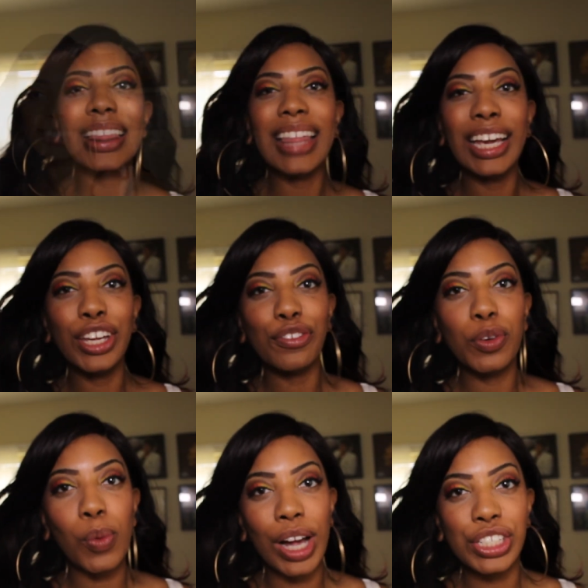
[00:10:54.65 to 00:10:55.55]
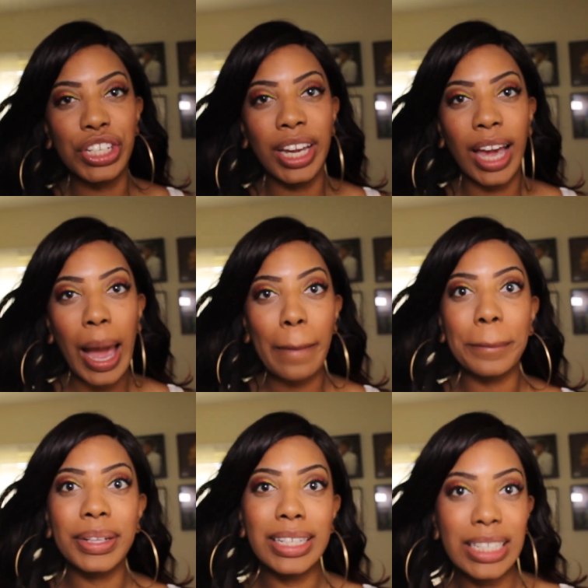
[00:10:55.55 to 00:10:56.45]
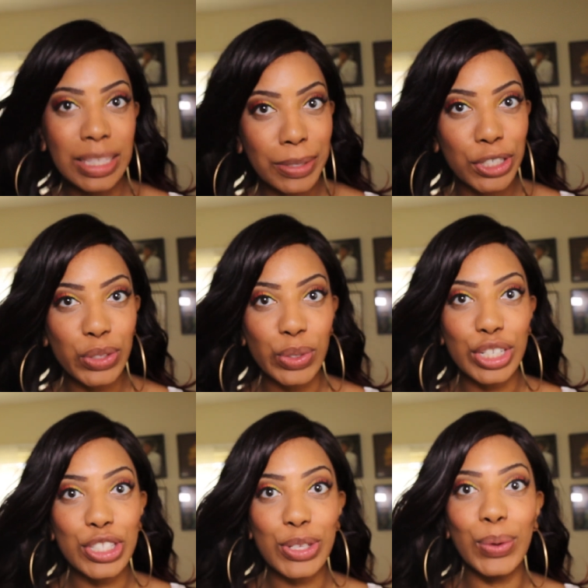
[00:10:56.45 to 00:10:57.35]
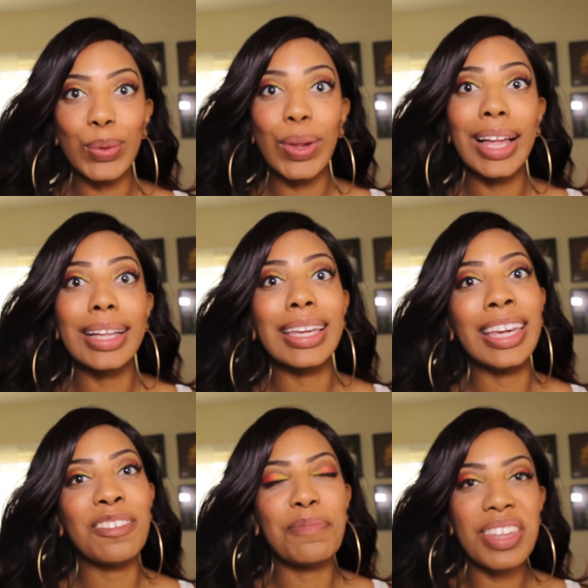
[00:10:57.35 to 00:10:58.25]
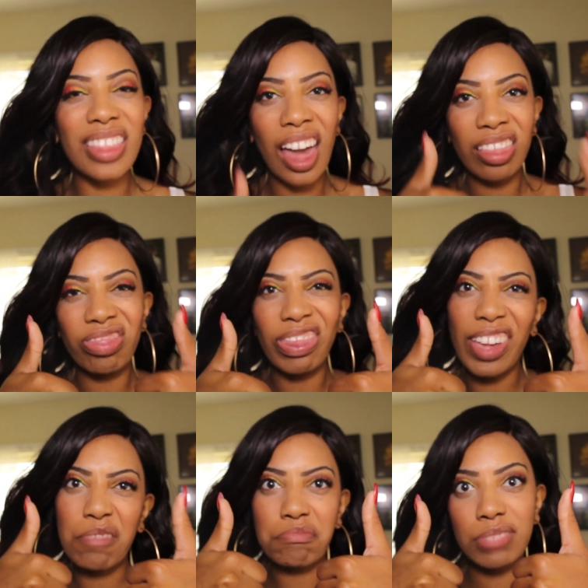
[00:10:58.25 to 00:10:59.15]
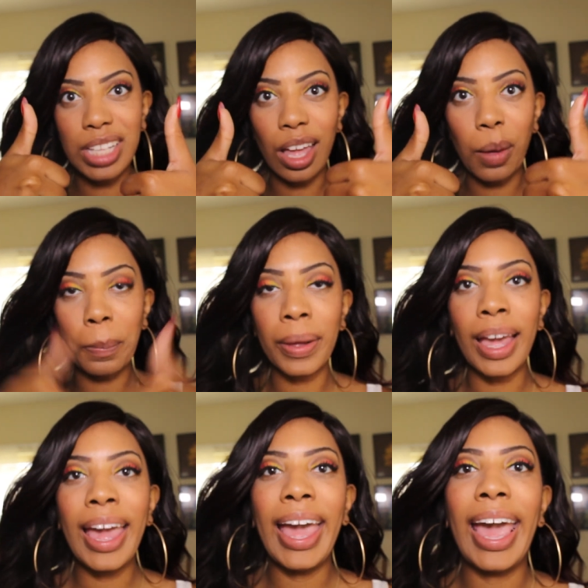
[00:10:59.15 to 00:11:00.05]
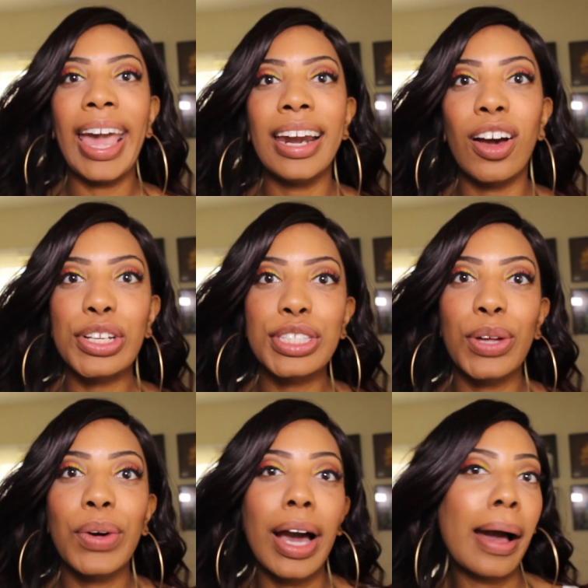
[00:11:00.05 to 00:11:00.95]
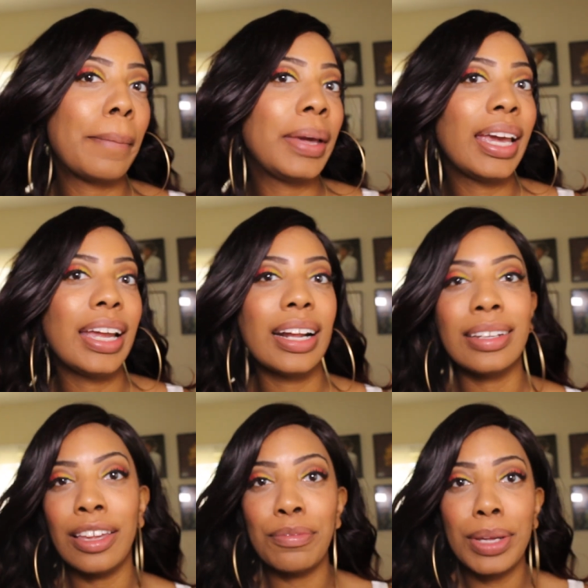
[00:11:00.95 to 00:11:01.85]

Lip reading: thank you for watching. Please be sure to give me that thumbs up and also comment, give